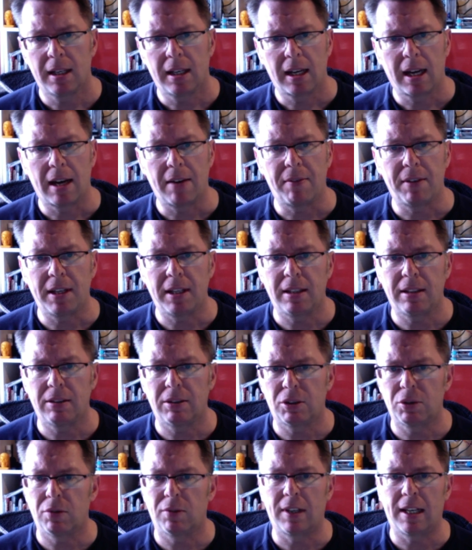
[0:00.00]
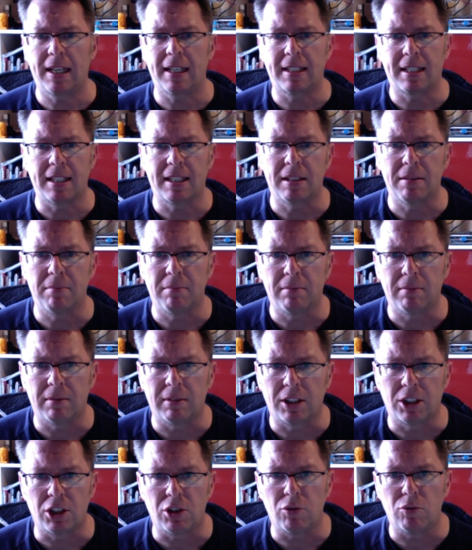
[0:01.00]
having sort of collected some
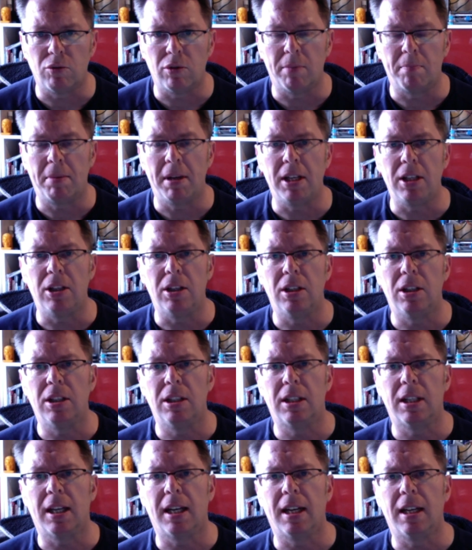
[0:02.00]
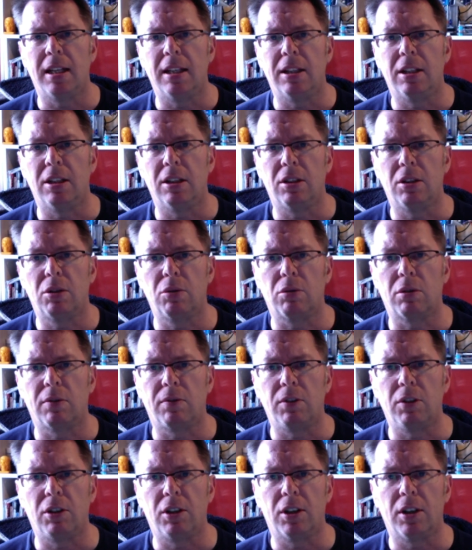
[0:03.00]
general opinions and talked to a
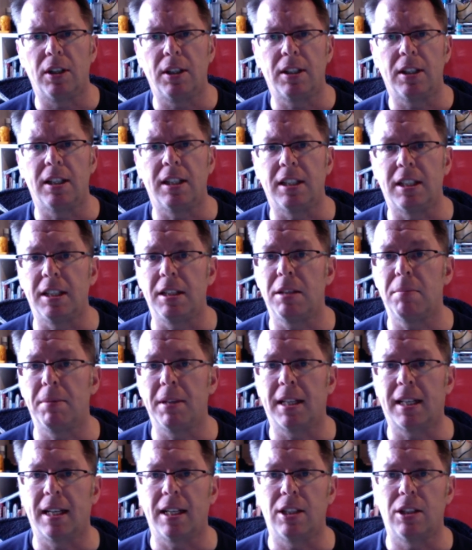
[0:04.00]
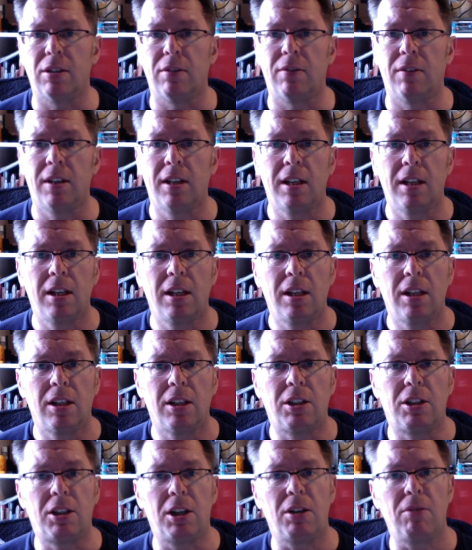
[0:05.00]
few guys, it seems to be the case of
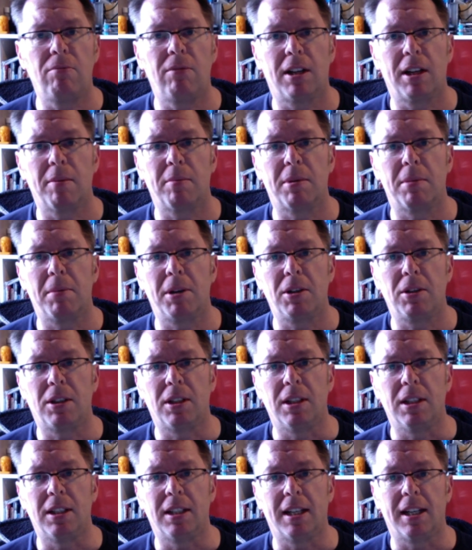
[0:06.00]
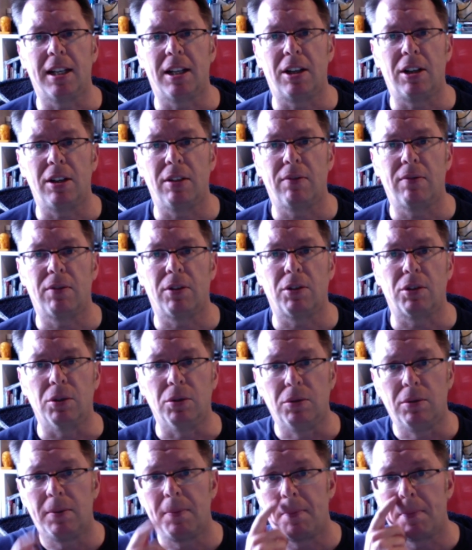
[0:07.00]
don't run up the motors at high
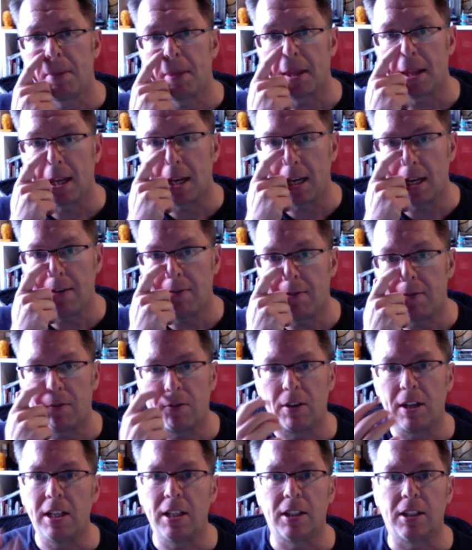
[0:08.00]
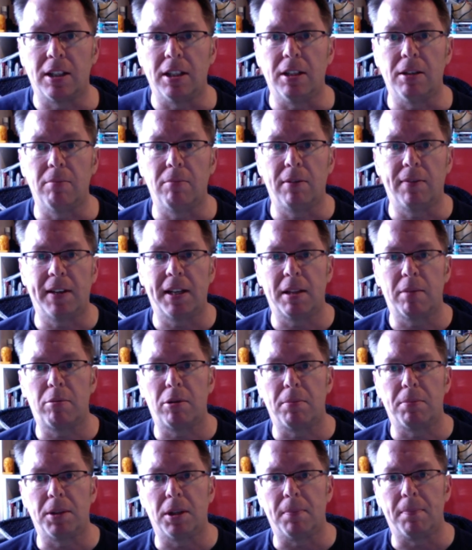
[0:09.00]
throttle, even for an instant, without the
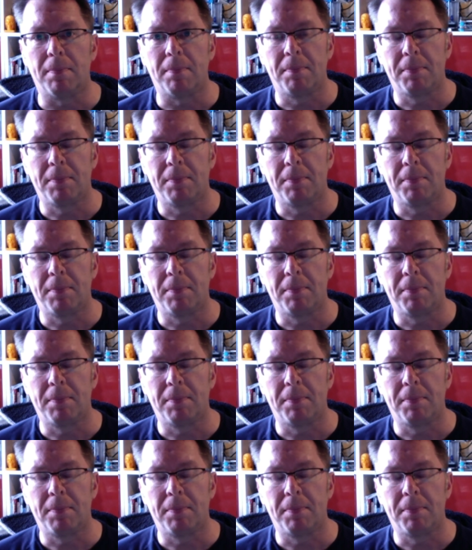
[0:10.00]
props on.